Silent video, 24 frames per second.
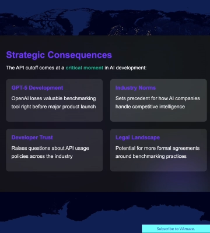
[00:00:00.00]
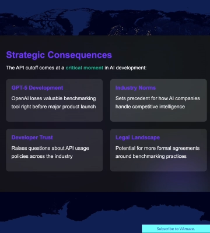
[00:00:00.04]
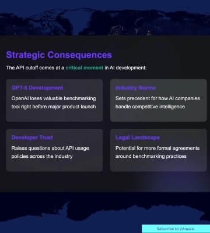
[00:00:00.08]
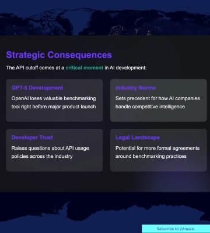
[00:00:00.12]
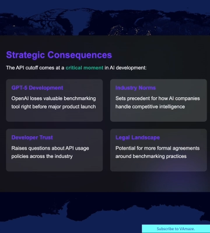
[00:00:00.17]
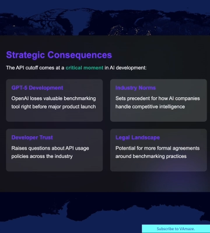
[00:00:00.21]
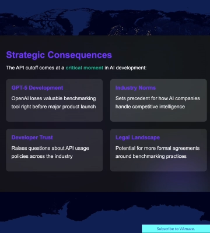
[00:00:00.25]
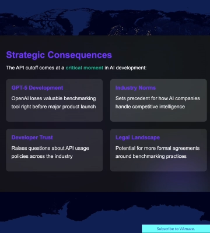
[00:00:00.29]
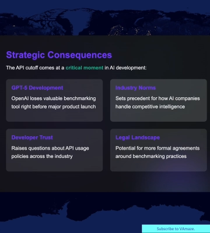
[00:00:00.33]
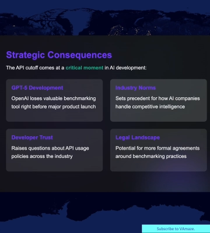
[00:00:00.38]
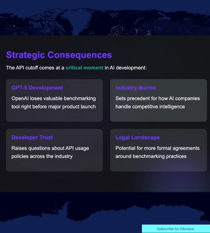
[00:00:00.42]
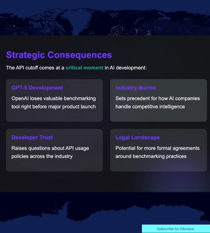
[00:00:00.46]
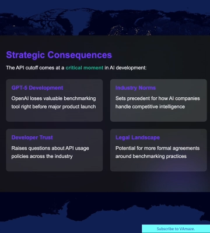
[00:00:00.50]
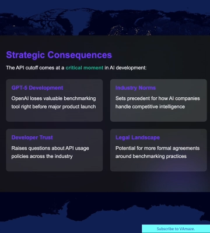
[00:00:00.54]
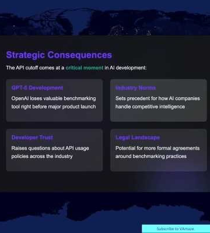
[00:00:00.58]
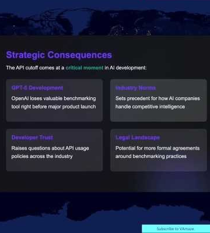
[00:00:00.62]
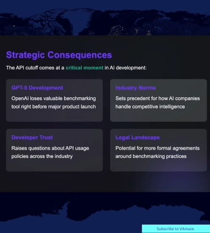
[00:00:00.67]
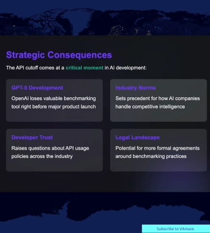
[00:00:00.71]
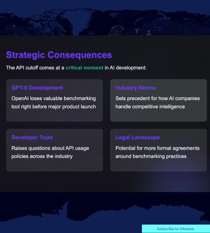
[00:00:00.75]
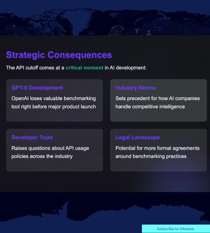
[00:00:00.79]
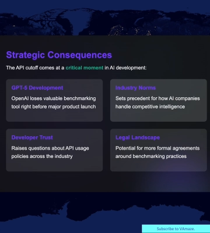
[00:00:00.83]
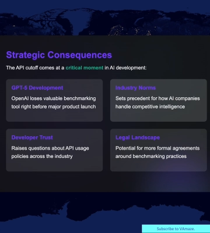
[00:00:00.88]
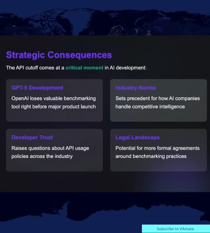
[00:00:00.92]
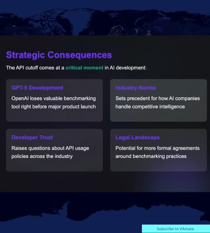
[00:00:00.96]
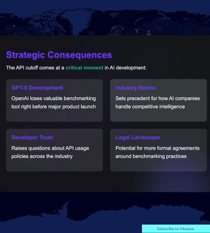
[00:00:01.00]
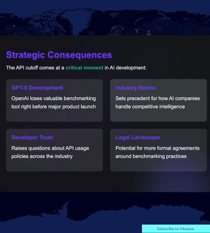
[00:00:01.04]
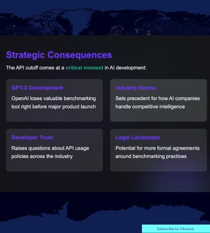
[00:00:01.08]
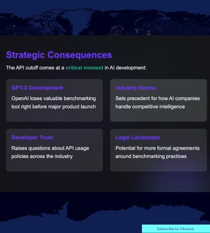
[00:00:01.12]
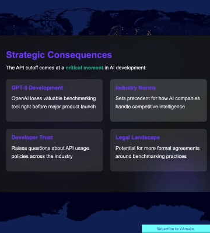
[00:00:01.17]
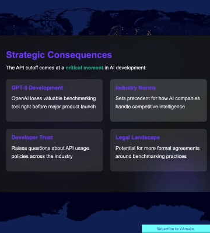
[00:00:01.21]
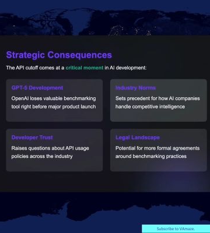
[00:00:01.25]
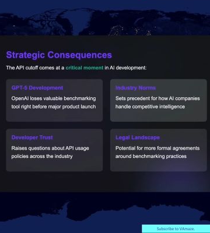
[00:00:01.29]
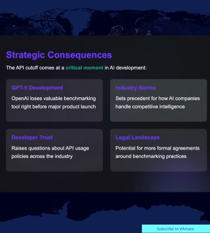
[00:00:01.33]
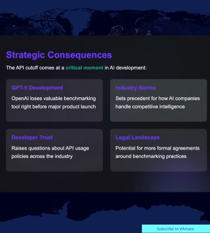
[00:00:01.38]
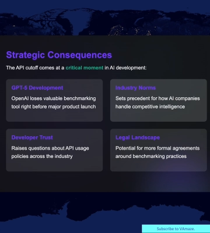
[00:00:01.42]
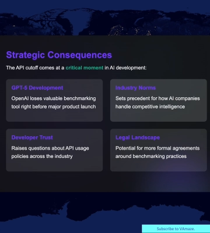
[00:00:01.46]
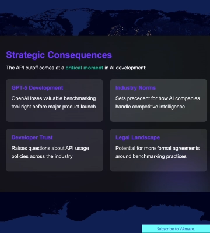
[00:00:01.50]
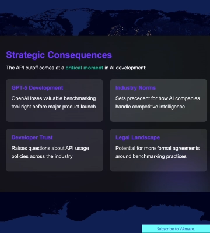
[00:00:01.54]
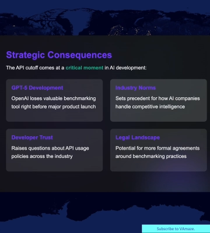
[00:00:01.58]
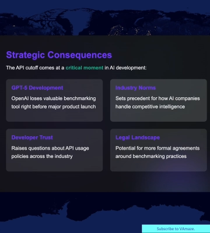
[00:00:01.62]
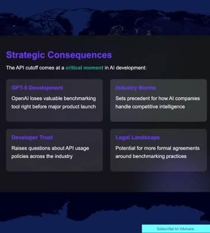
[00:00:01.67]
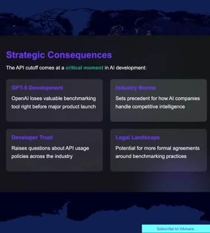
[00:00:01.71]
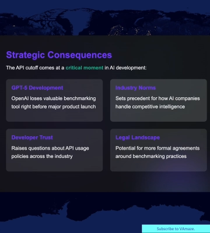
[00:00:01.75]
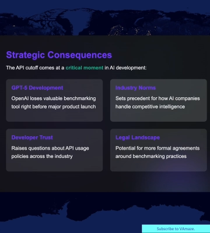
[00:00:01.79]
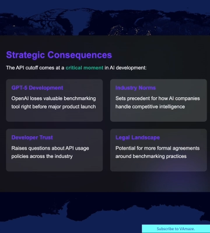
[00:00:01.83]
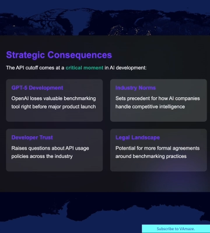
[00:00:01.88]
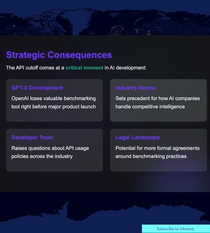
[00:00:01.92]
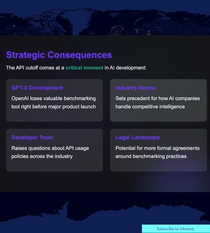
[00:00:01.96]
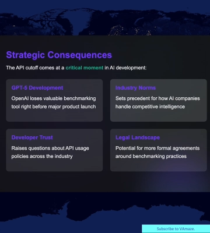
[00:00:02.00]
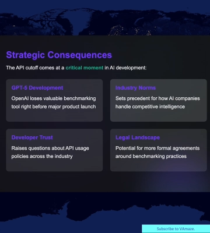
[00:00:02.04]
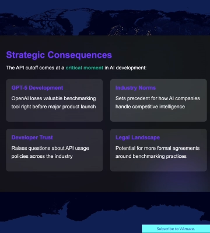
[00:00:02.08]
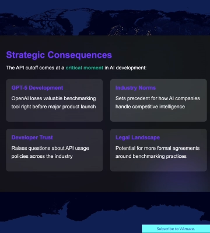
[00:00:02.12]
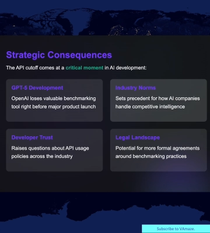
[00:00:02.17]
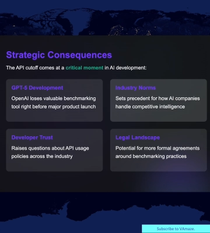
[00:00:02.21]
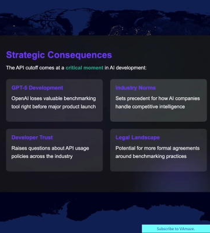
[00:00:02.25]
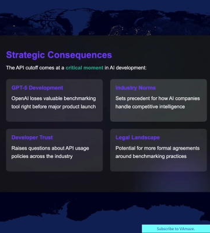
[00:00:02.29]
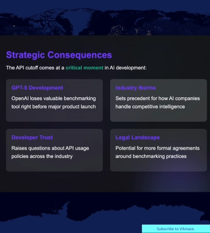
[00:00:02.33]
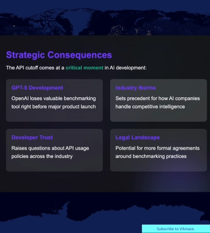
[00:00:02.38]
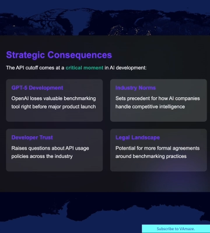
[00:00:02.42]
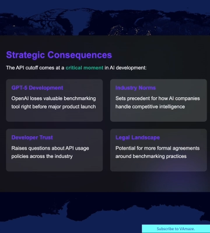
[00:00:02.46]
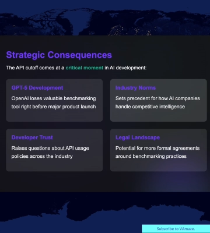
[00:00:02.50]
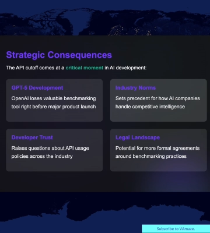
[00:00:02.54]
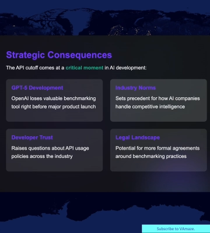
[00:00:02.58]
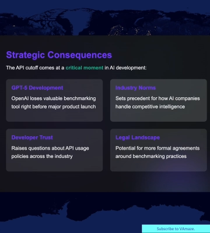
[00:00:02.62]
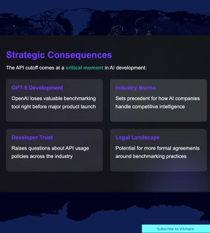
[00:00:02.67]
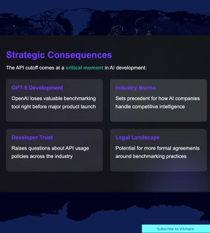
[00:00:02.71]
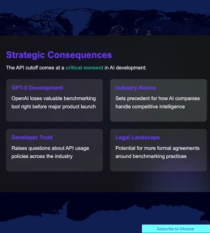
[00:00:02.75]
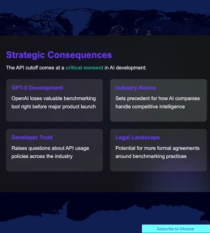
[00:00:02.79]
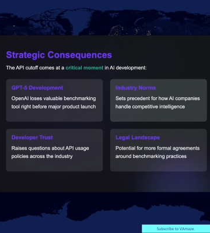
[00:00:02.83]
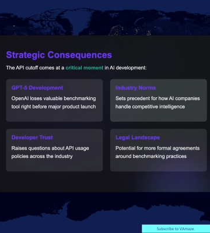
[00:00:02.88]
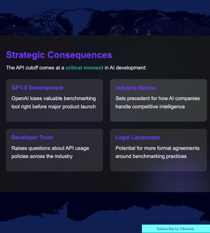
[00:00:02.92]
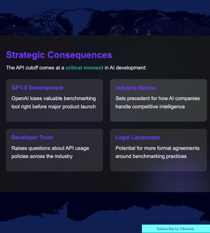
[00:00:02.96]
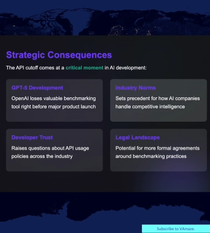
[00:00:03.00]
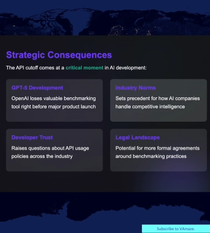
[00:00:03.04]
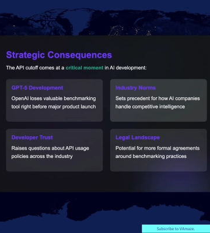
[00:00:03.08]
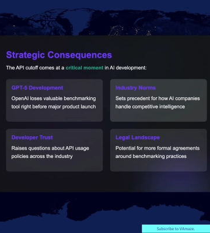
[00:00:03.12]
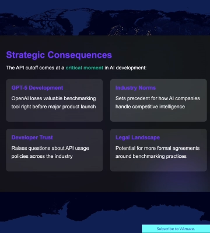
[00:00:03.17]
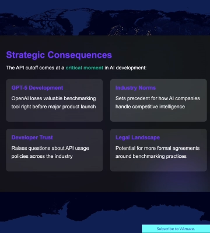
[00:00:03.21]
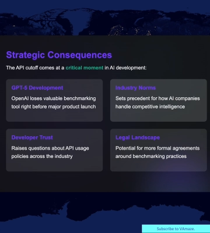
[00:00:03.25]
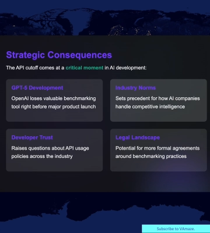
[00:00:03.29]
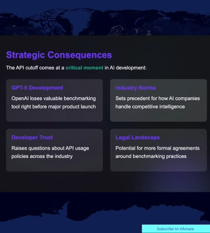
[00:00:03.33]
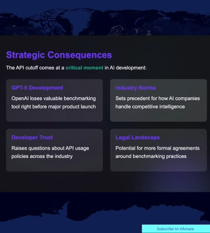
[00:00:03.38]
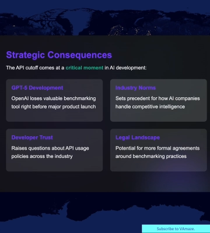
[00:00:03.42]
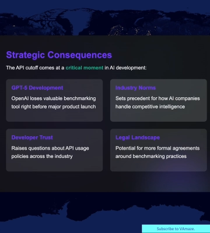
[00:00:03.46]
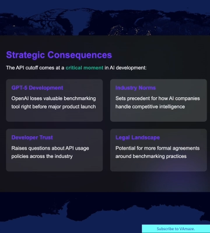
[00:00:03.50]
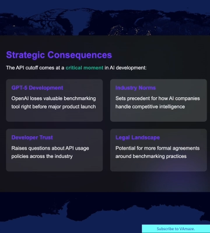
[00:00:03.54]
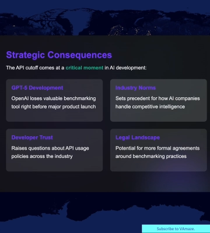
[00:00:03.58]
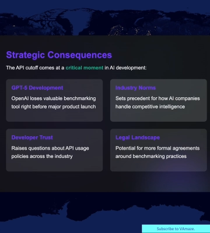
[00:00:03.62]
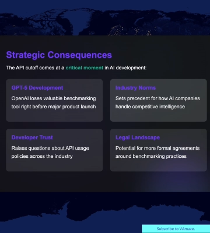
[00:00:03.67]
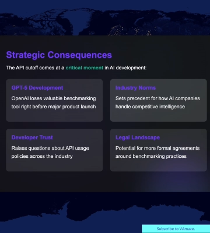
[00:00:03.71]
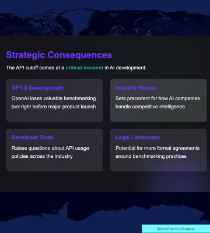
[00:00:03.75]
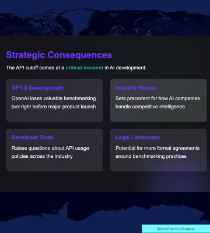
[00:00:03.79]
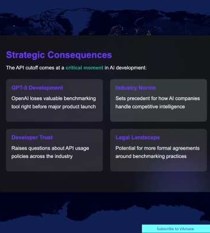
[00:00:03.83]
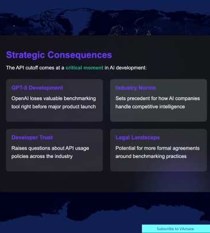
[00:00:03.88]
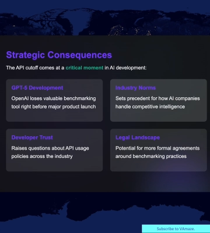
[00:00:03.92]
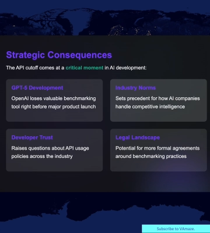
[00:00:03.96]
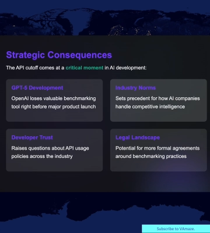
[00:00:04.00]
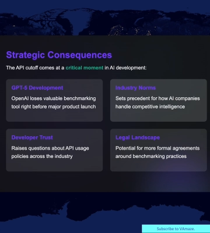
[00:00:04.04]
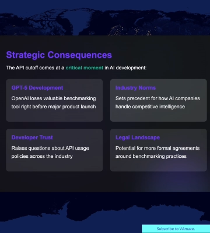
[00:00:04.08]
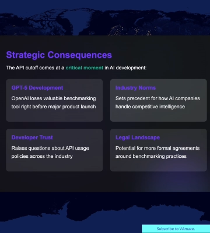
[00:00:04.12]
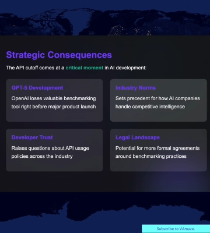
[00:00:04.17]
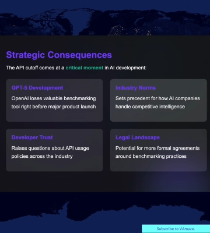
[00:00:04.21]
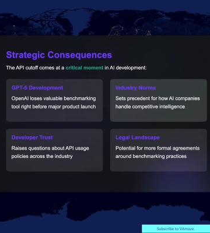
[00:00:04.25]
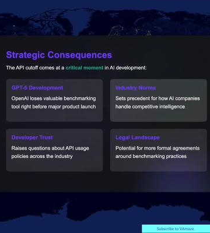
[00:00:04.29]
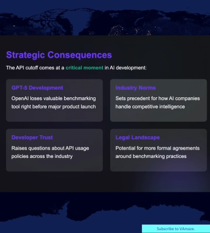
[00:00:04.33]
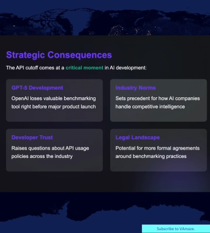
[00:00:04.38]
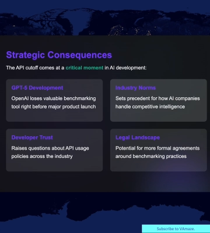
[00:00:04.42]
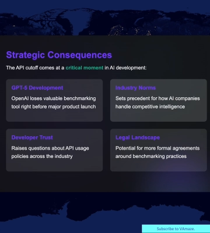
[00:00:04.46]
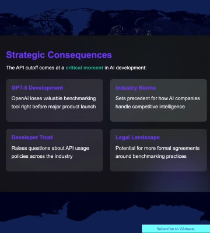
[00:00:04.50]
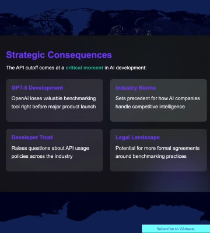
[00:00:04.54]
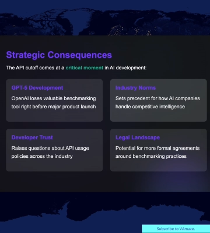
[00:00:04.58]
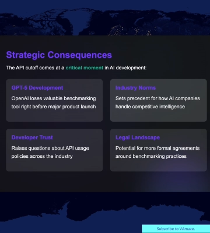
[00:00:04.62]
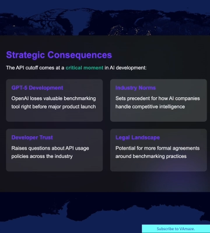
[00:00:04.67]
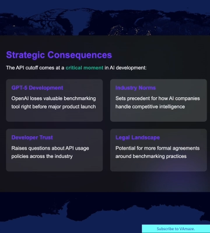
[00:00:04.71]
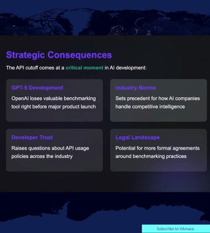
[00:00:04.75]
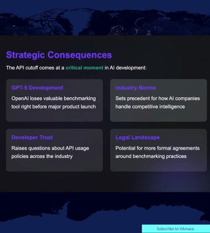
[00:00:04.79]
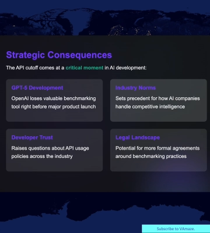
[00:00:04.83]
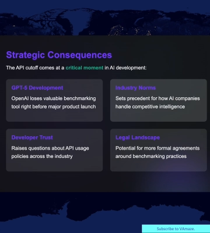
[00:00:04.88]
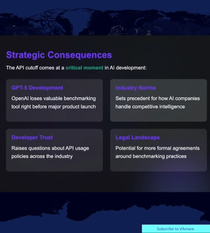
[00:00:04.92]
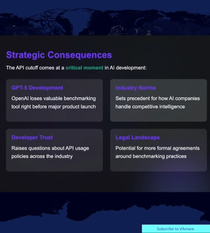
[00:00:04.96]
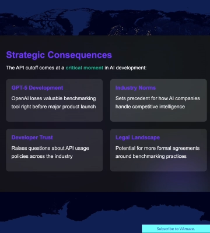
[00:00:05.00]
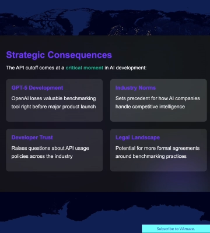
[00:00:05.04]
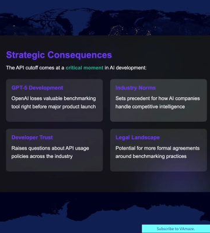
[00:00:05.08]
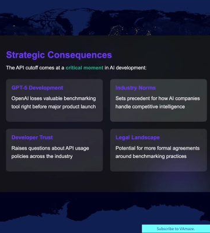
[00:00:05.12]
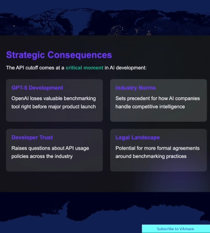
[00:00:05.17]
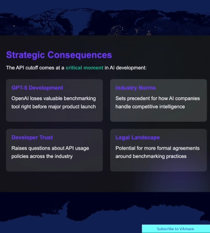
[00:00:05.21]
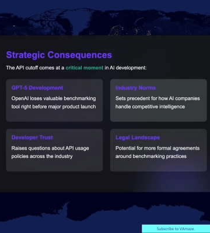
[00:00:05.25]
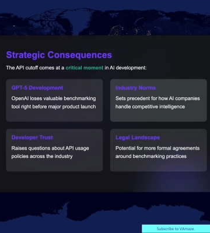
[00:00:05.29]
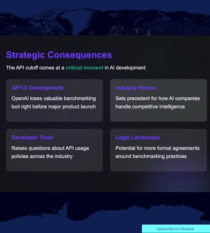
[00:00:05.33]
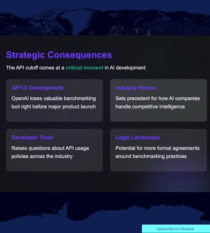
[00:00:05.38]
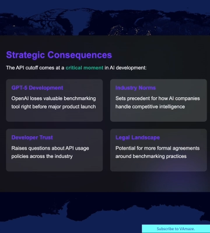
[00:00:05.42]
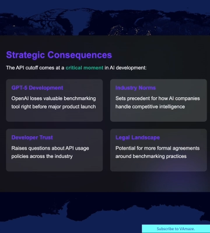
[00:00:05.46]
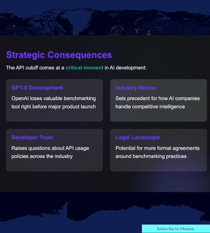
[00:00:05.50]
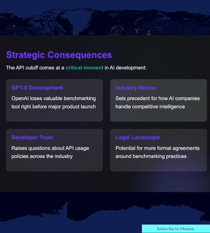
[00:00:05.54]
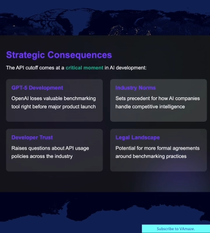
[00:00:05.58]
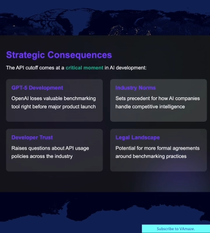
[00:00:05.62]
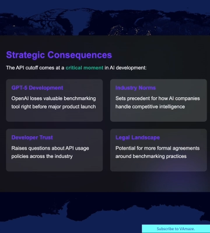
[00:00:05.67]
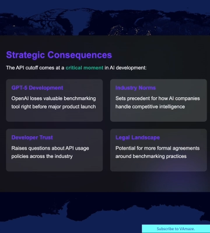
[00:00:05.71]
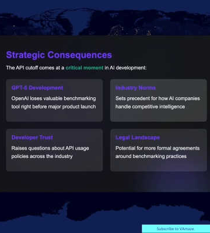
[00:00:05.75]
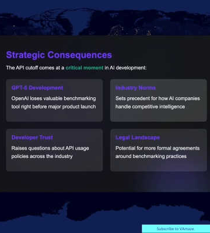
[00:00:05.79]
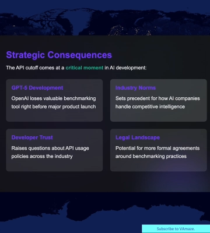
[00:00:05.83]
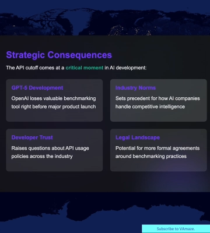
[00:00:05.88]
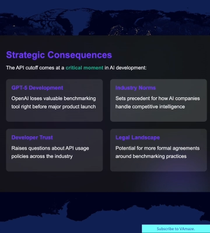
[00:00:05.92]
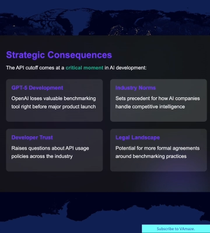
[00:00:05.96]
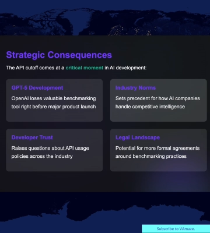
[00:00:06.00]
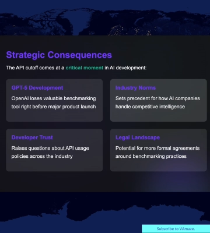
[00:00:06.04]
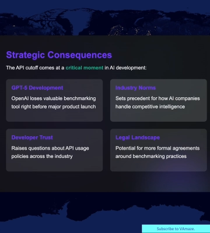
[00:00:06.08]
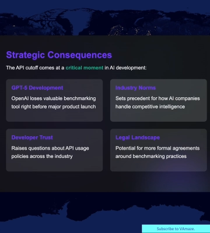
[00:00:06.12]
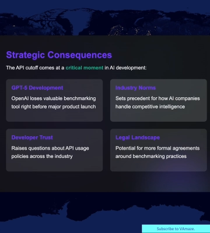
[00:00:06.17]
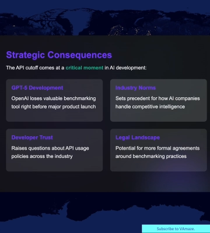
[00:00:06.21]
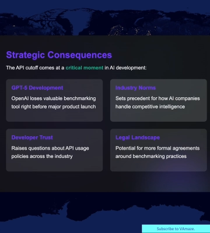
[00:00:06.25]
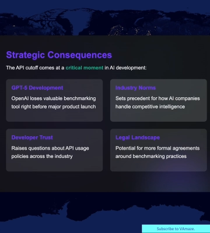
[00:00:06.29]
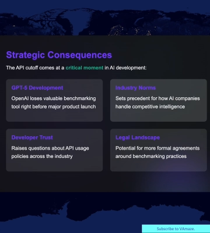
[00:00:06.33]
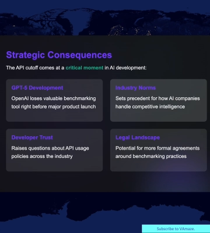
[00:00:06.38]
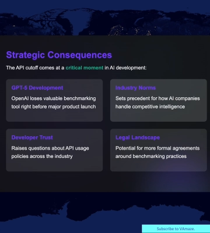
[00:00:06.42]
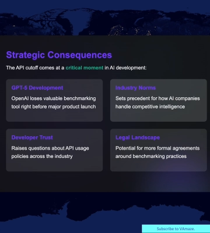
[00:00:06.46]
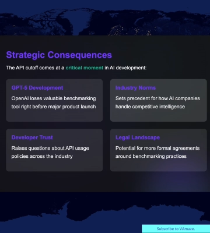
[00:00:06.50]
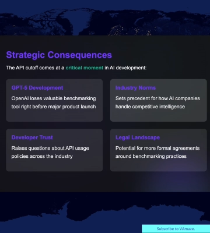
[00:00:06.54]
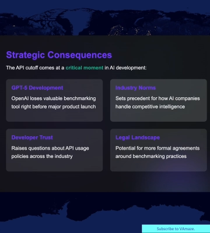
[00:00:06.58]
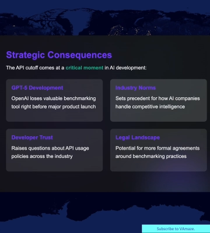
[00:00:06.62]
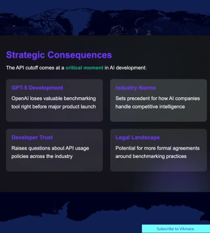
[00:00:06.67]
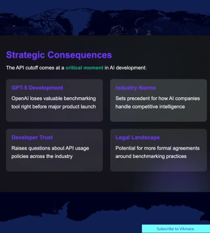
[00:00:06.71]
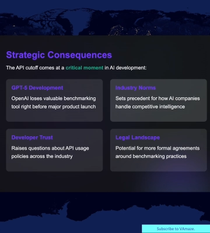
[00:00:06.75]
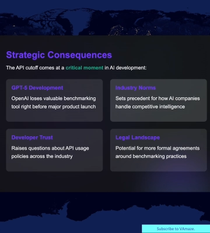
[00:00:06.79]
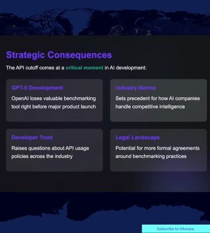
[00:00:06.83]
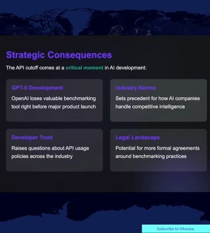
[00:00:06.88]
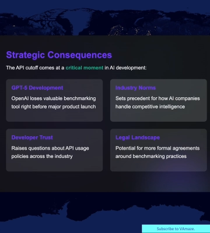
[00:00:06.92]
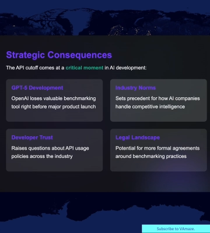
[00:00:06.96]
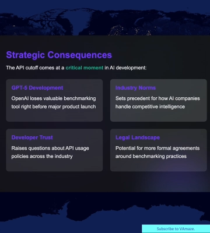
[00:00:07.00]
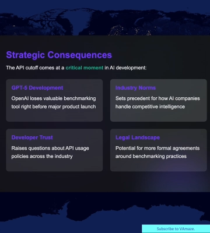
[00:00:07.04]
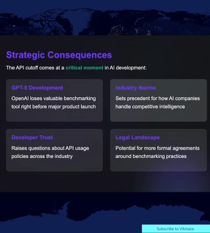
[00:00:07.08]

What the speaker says: Nobody's mouth can be seen.